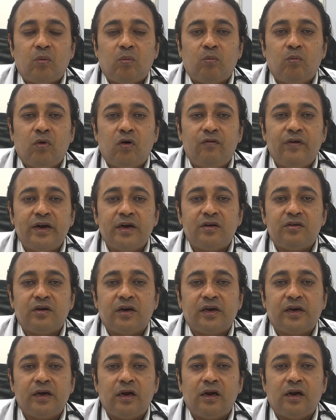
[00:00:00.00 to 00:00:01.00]
bovine
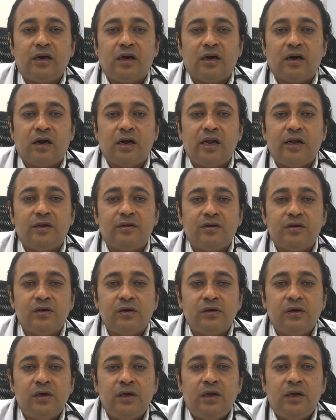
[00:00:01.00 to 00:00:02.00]
tracheal cartilage.
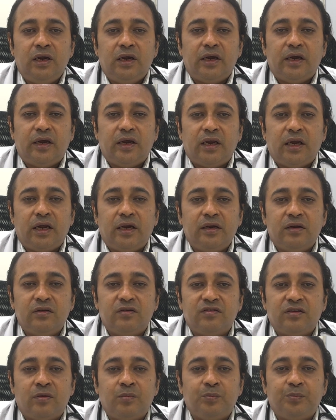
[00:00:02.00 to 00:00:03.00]
In
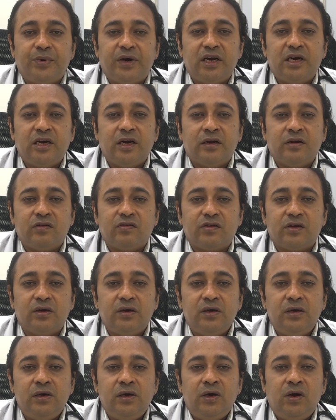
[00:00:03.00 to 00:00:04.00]
some patients,
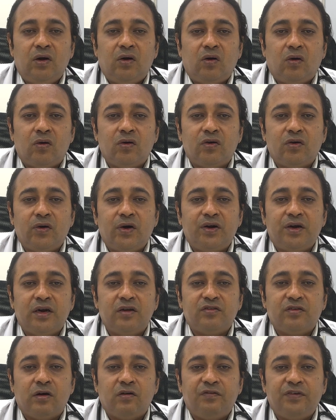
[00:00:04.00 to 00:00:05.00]

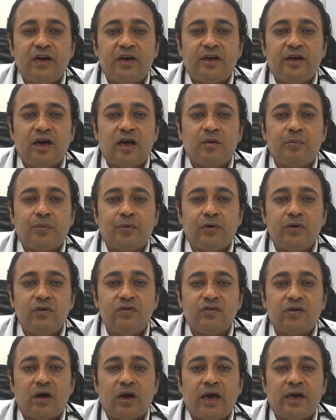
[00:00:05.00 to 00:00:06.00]
chondroitin sulfate can
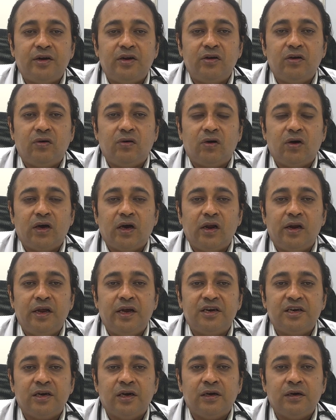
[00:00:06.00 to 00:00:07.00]
produce
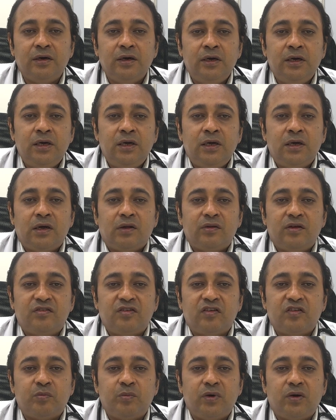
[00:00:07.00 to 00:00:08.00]
anticoagulation. This
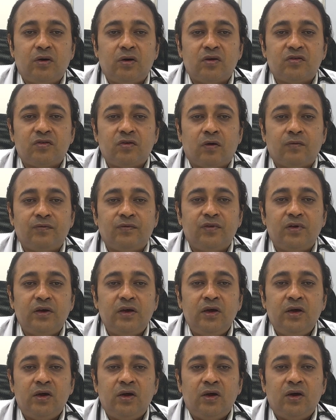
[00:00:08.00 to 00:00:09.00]
is because of
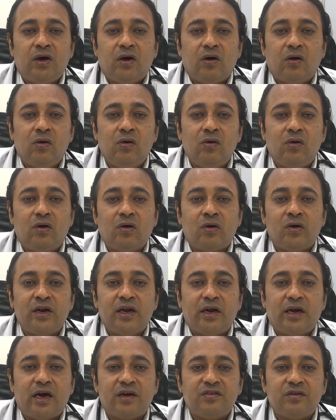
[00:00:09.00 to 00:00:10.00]
the
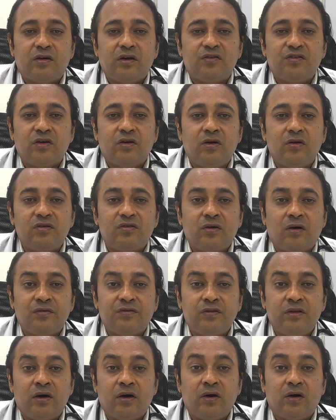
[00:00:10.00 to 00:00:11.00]
glucuronic acid residues
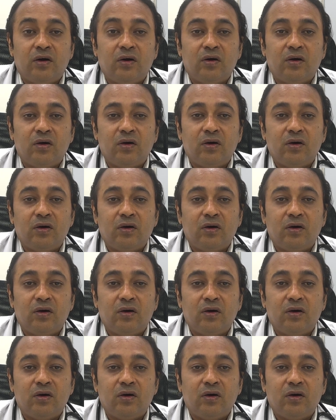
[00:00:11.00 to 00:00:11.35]
of the